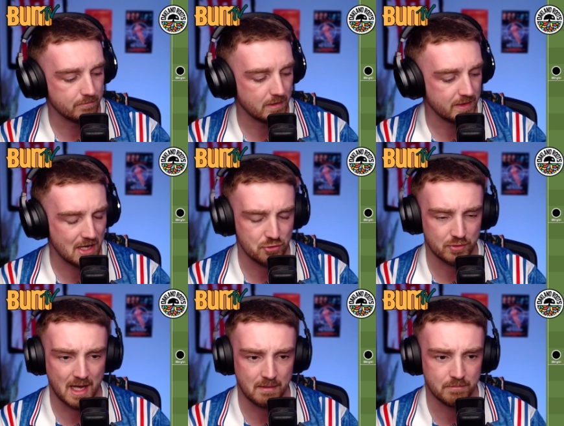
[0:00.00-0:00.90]
in the actual
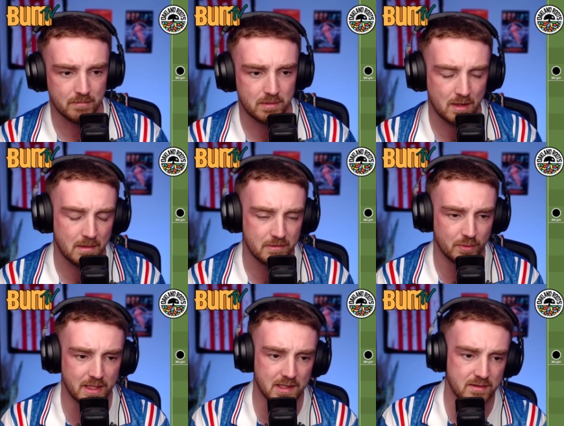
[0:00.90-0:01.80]
game coming up this
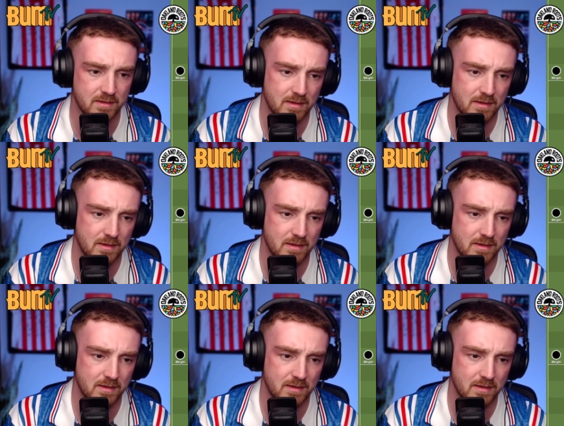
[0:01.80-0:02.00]
weekend?